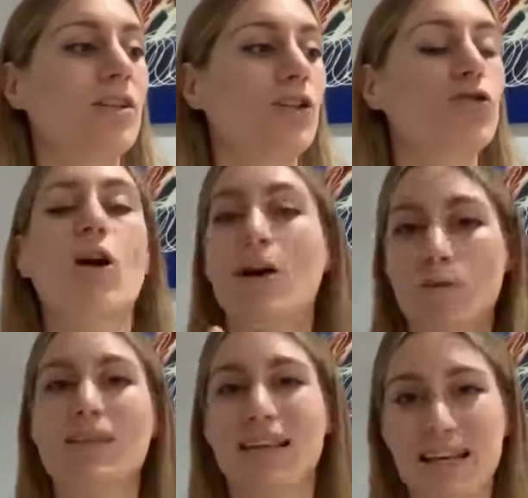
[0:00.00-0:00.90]
try
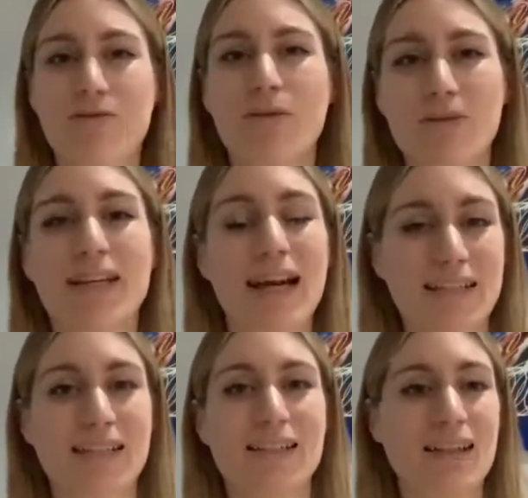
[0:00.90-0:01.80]
not to leave them to
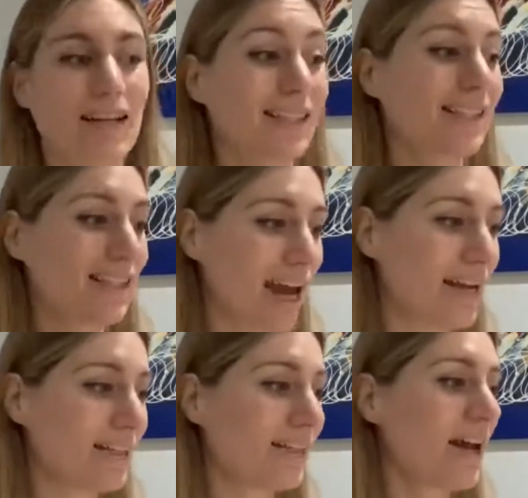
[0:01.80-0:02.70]
get into that
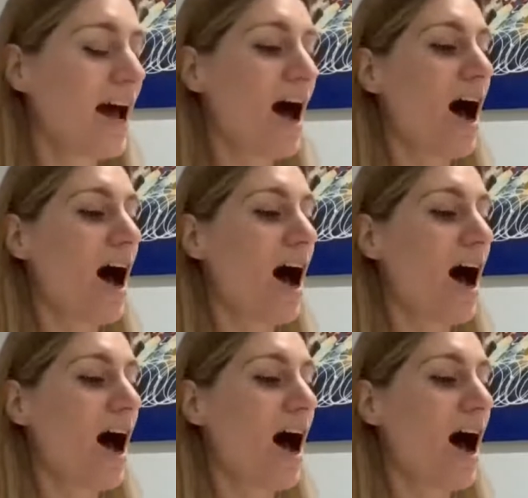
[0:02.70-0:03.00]
state.